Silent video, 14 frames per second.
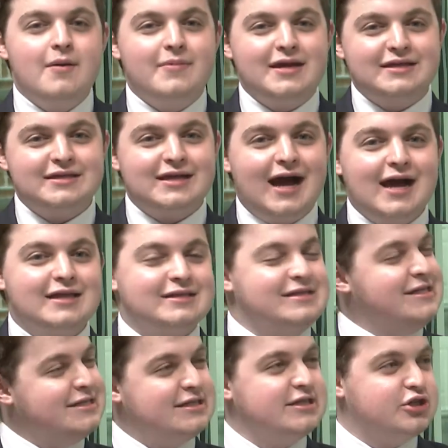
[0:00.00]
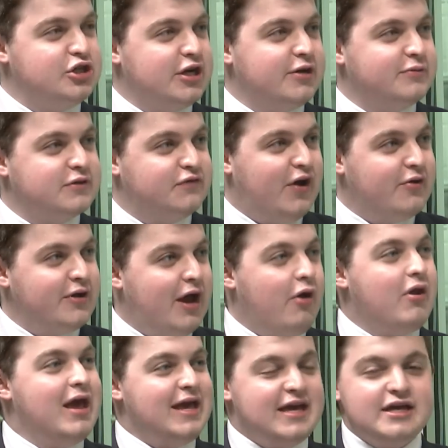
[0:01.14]
But he's a guy that since this cheating was found out,
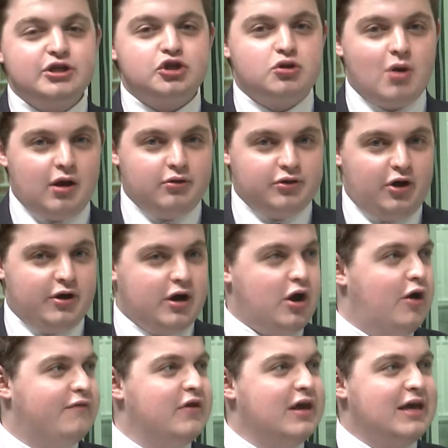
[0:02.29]
he's struggled on and off.